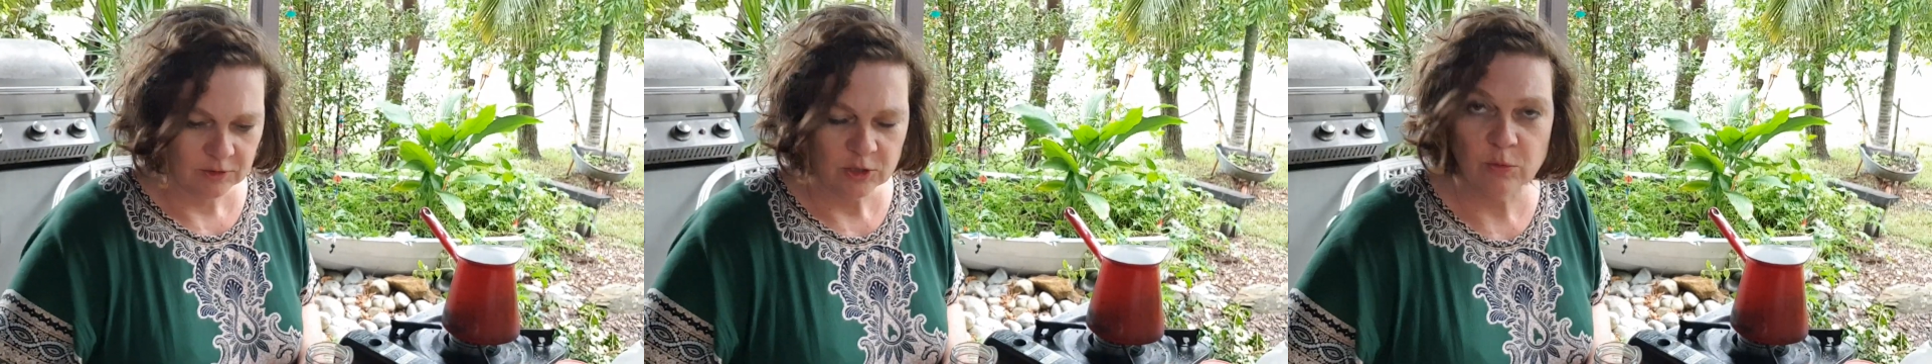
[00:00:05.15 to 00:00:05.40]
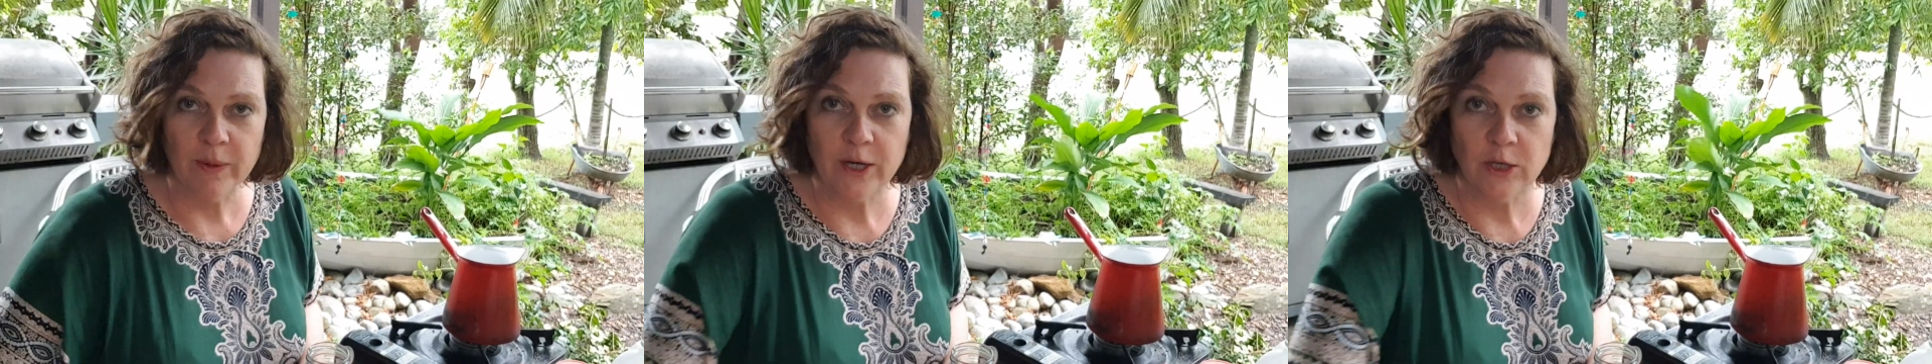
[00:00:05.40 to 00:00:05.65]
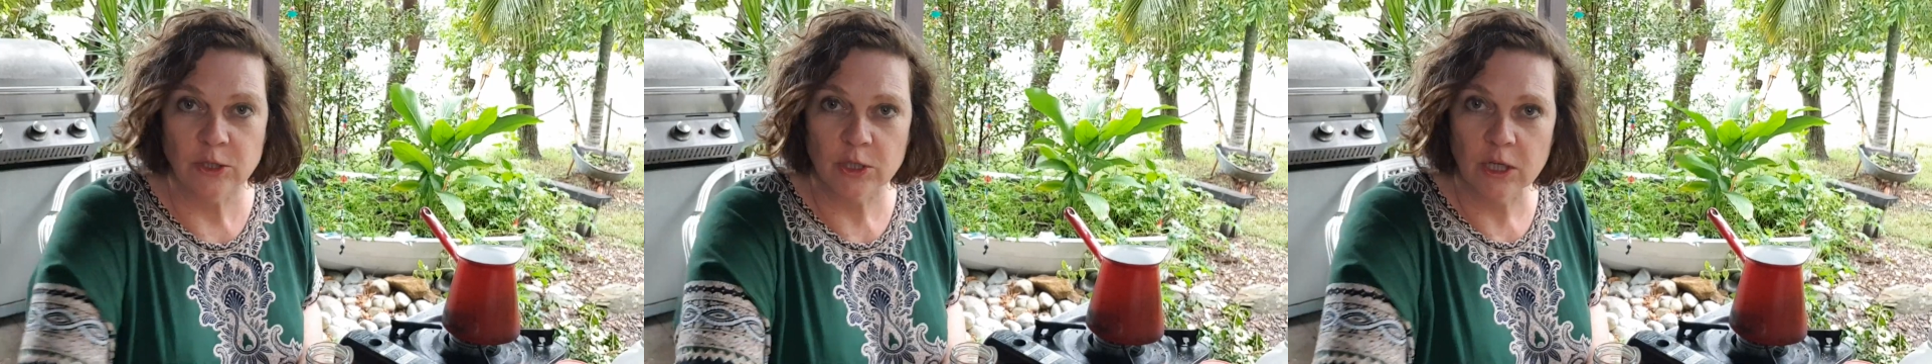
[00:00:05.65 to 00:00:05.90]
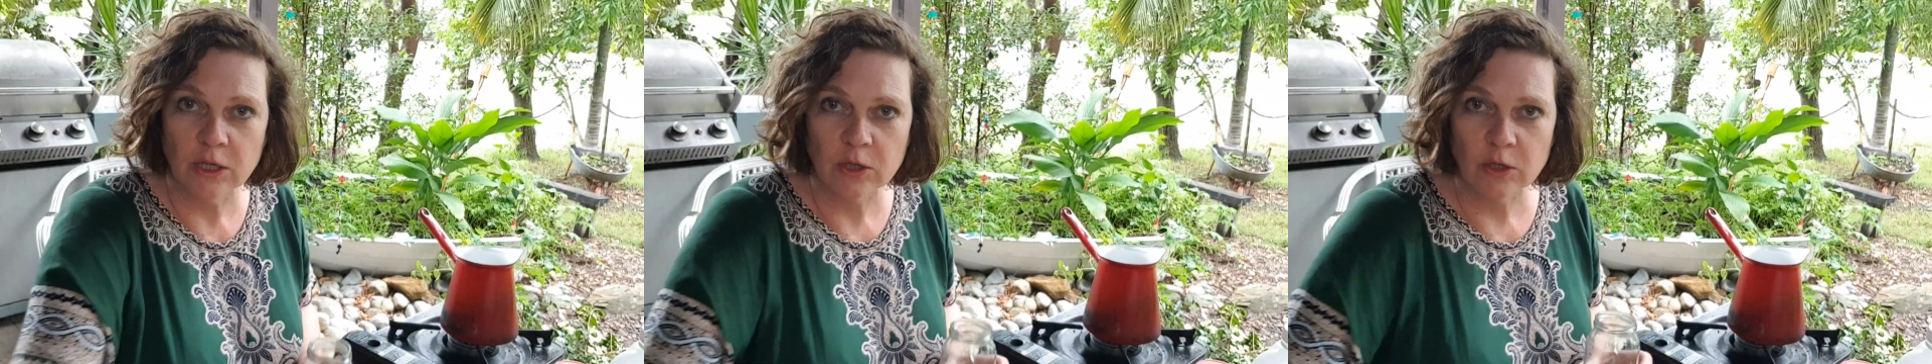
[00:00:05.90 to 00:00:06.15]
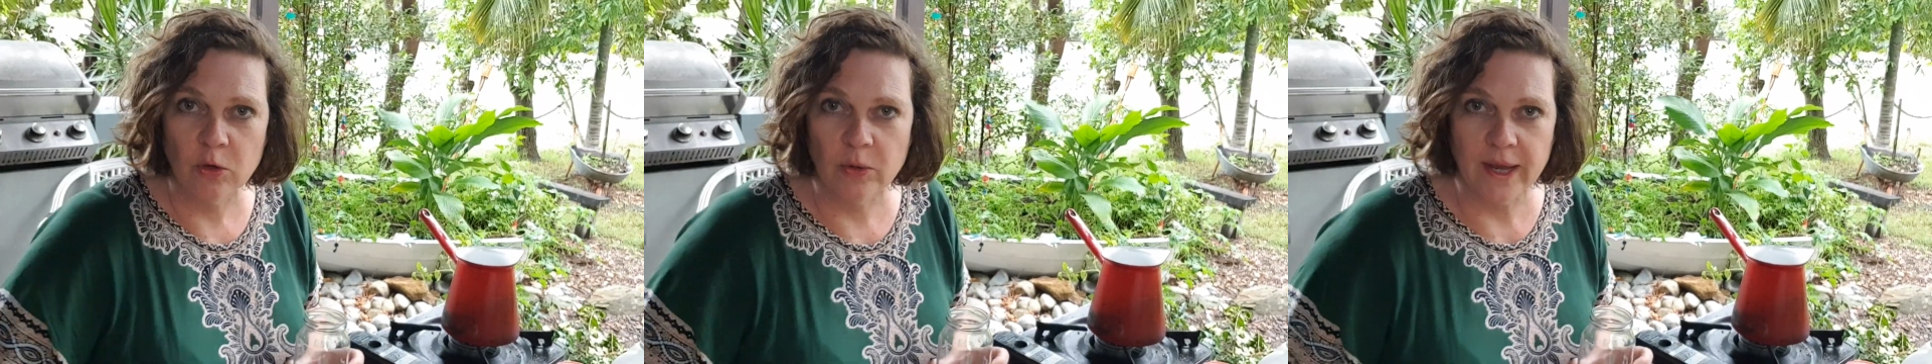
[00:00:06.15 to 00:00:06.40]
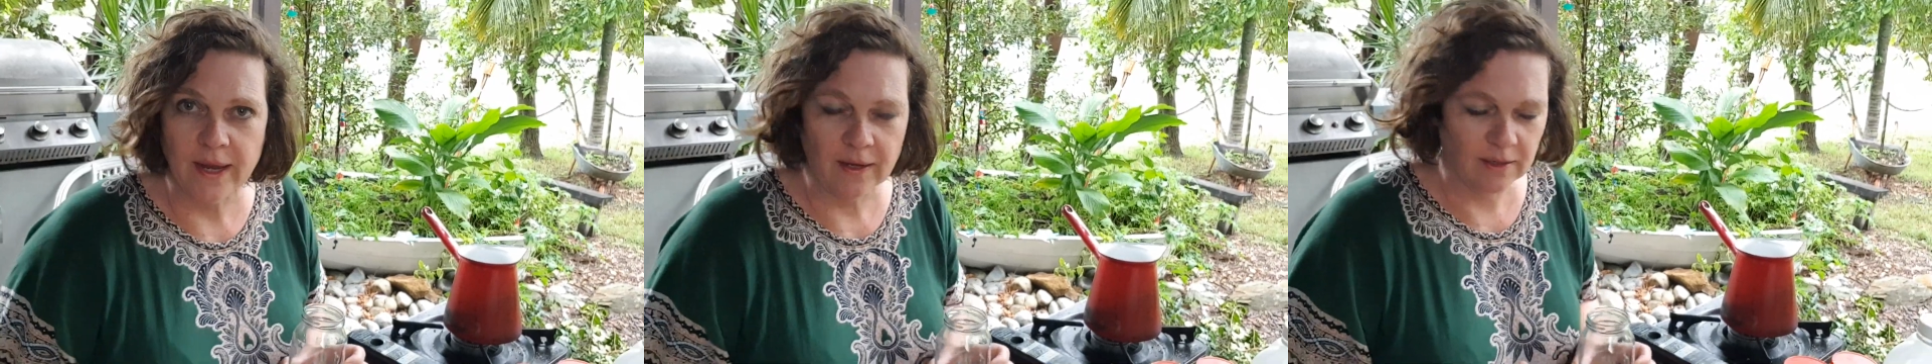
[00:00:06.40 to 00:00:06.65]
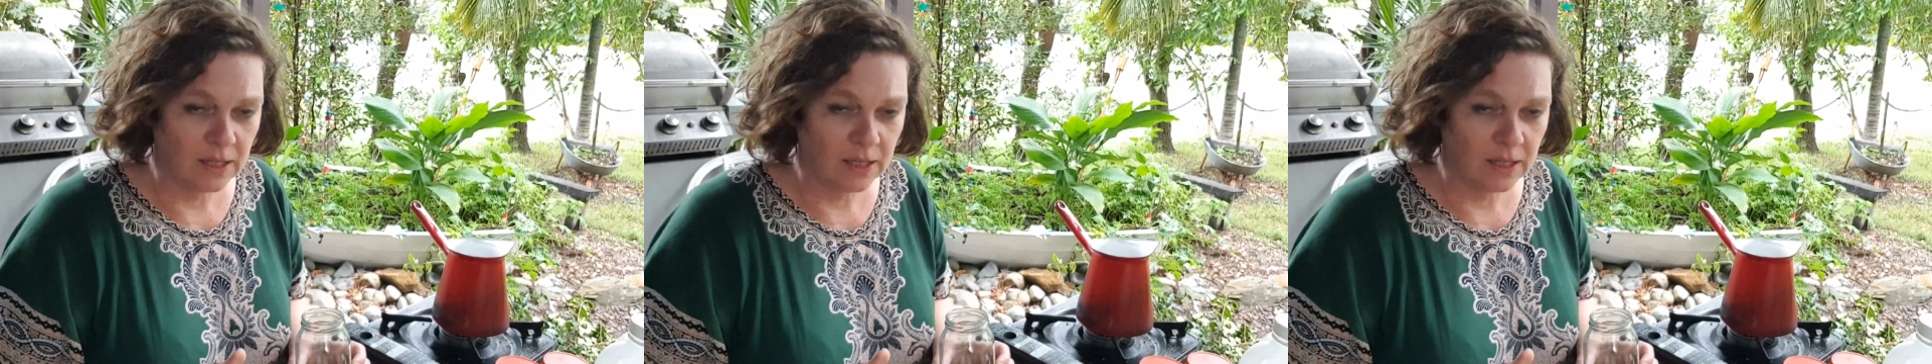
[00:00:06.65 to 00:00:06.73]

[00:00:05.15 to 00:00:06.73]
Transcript: Sweno's cooking